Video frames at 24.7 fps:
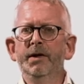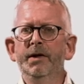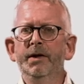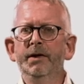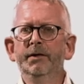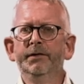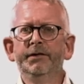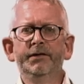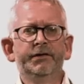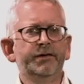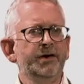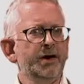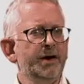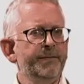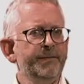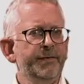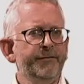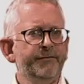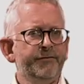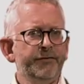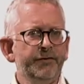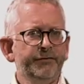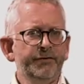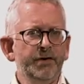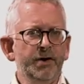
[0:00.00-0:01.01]
It'll determine,
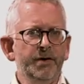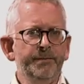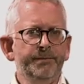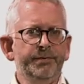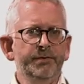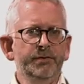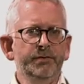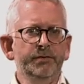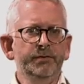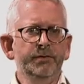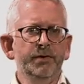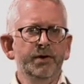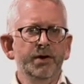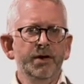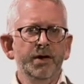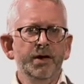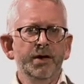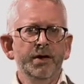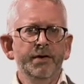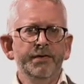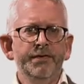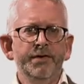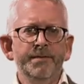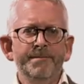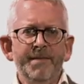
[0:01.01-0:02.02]
for example,
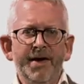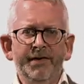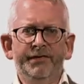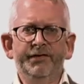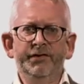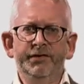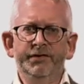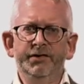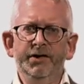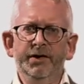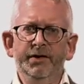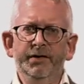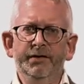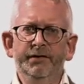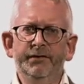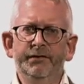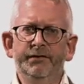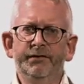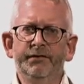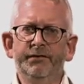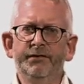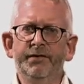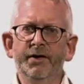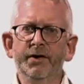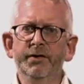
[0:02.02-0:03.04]
the
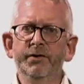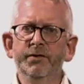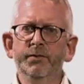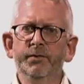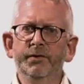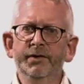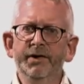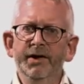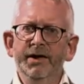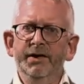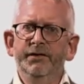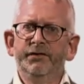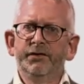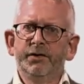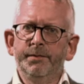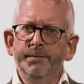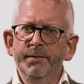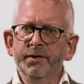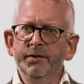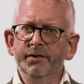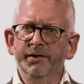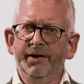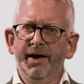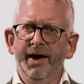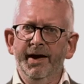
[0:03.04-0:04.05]
messages that you will need to
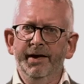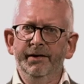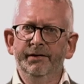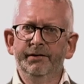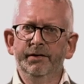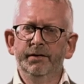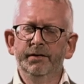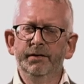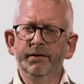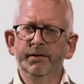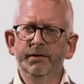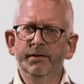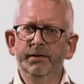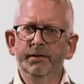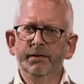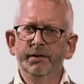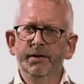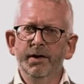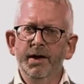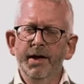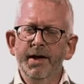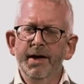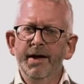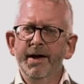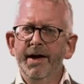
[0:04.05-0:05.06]
communicate.
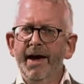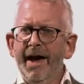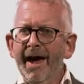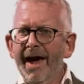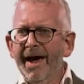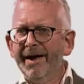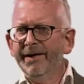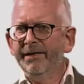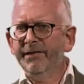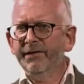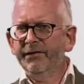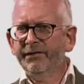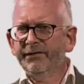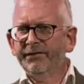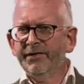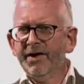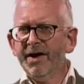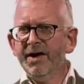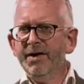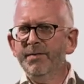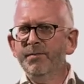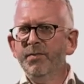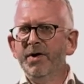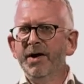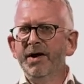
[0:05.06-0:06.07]
And in the
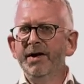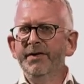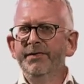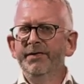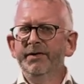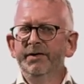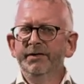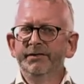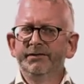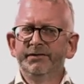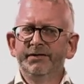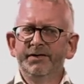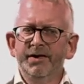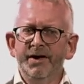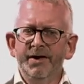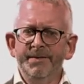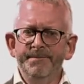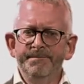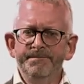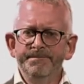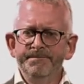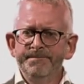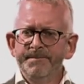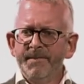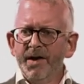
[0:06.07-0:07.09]
same way that
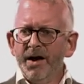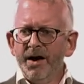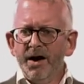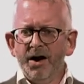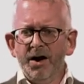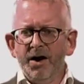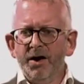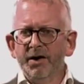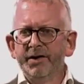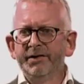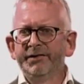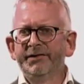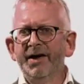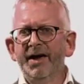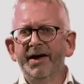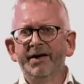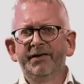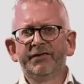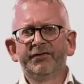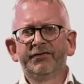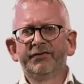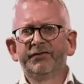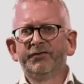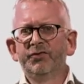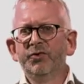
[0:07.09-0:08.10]

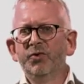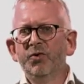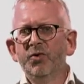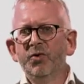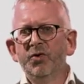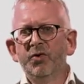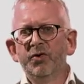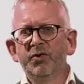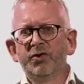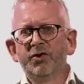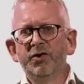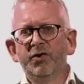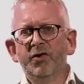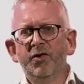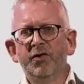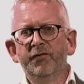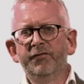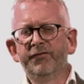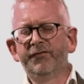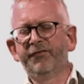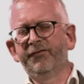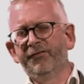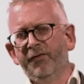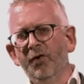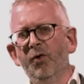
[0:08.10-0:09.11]
architects talk
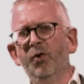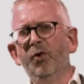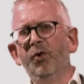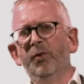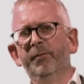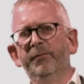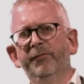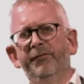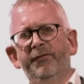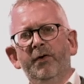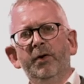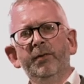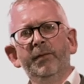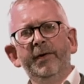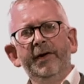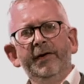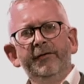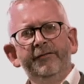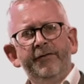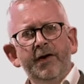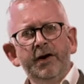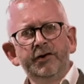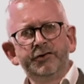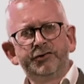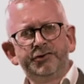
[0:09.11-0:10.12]
of form following
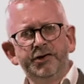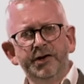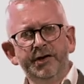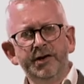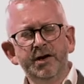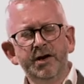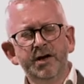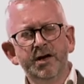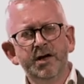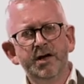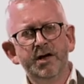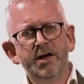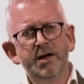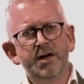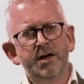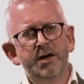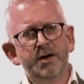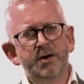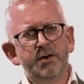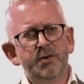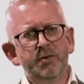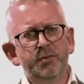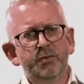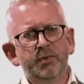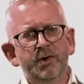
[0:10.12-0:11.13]
function,
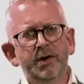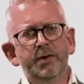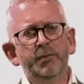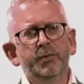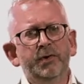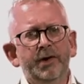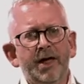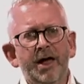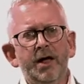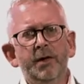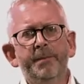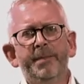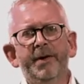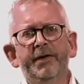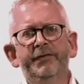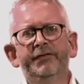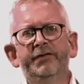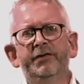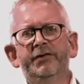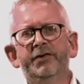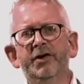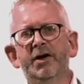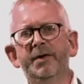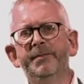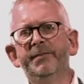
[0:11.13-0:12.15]
well, it will help us
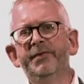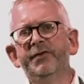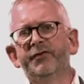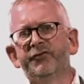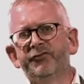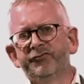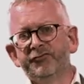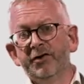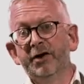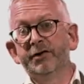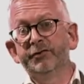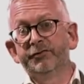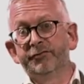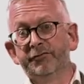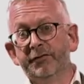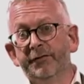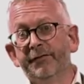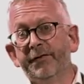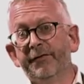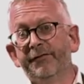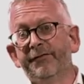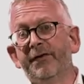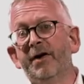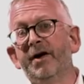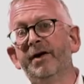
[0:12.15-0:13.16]
determine the structure of
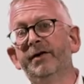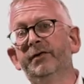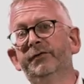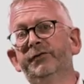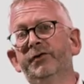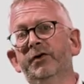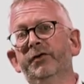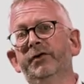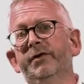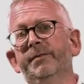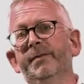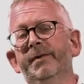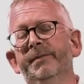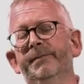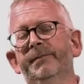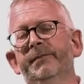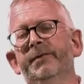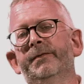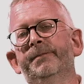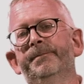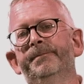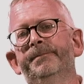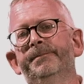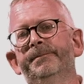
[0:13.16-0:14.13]
the final document.